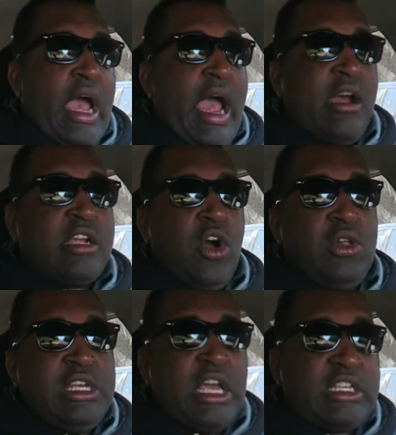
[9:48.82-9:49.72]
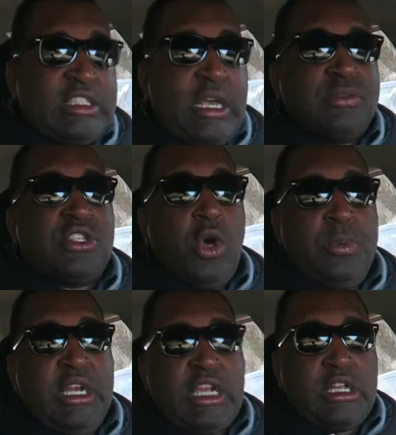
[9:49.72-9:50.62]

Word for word: I can only accept so many